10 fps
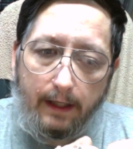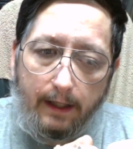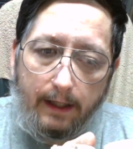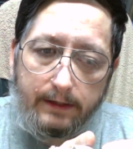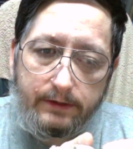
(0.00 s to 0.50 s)

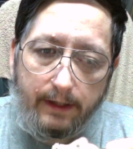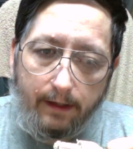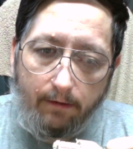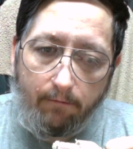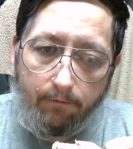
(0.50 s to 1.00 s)
has to
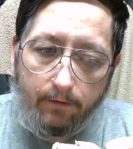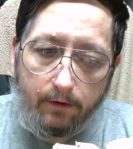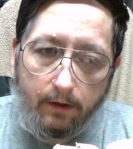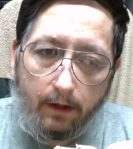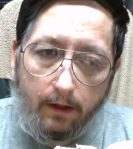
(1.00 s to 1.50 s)
have
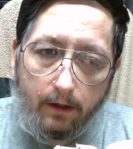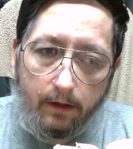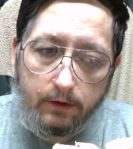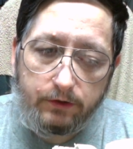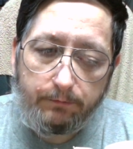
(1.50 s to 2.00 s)

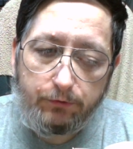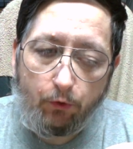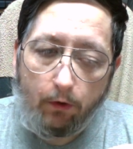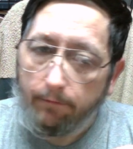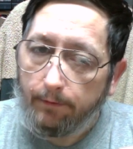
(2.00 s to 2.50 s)
some
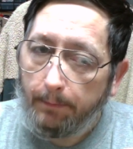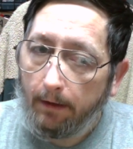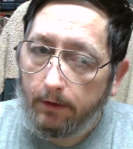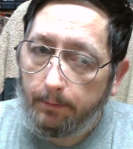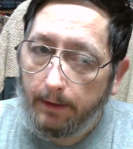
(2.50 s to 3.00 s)
sort of a
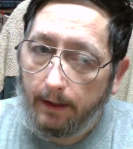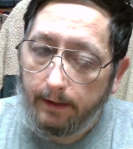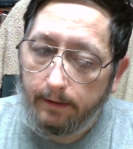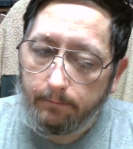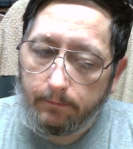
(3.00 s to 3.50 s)
power supply in
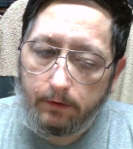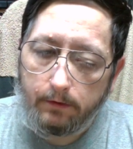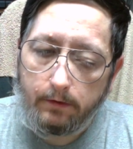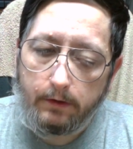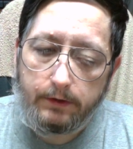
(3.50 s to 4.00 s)
them,
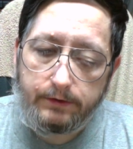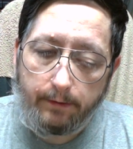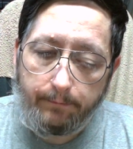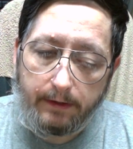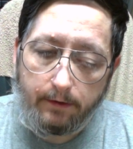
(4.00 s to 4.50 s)

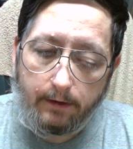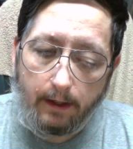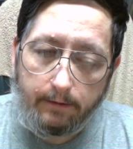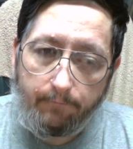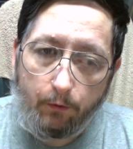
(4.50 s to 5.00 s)
something to
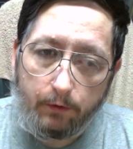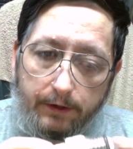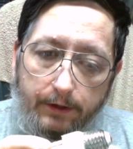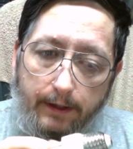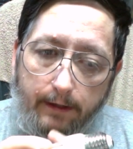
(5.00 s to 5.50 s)
cut the
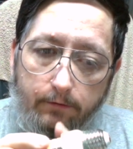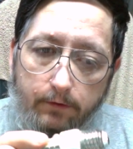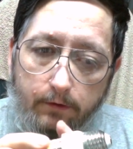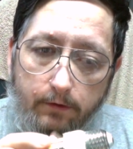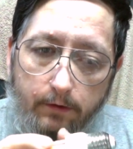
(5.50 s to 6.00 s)
voltage down
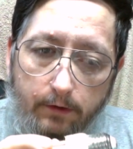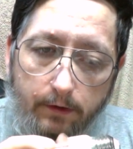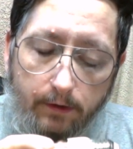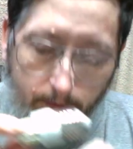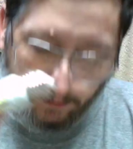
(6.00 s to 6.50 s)

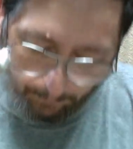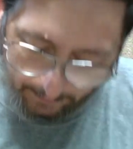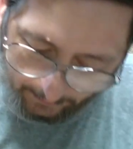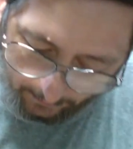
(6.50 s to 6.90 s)
to make the